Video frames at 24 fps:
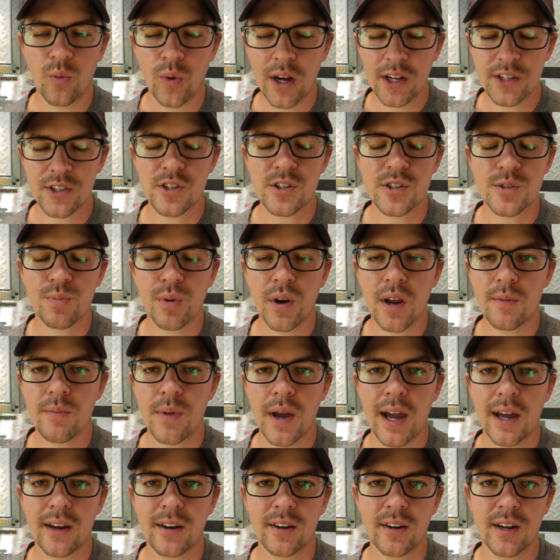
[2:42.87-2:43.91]
watch your spray
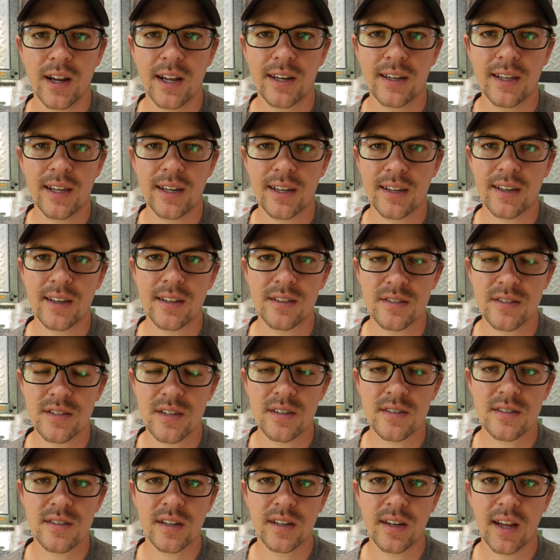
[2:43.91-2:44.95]
pattern and get a
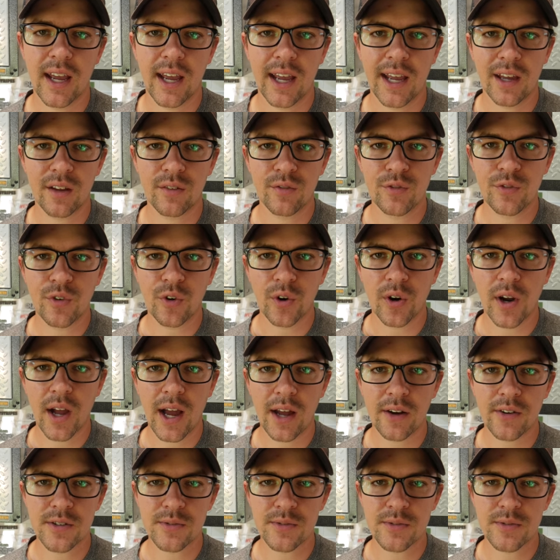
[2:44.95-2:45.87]
consistent hand for how to